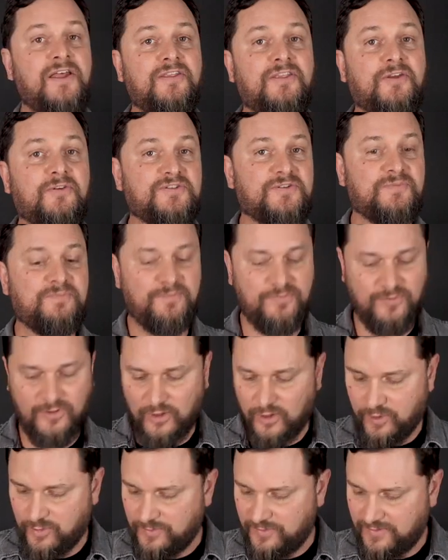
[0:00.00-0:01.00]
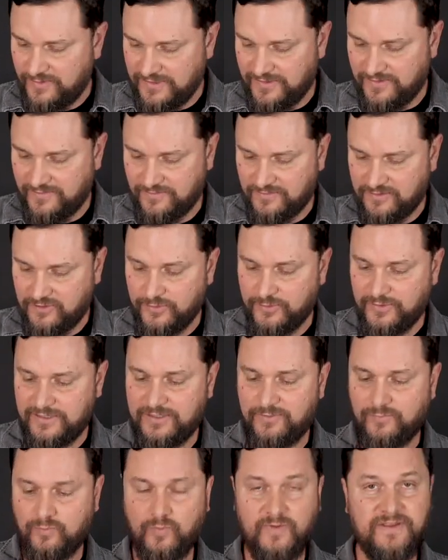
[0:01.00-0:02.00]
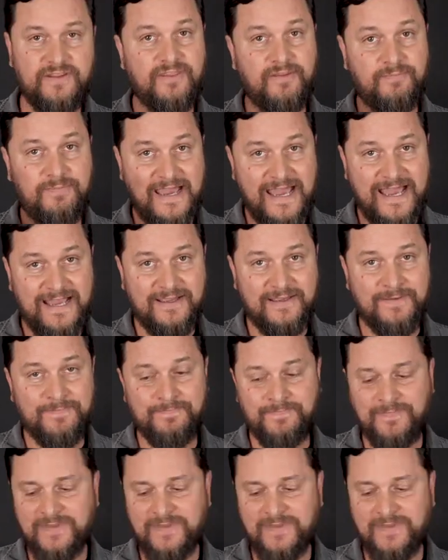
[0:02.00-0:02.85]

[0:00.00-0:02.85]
There's a probe included with the pack.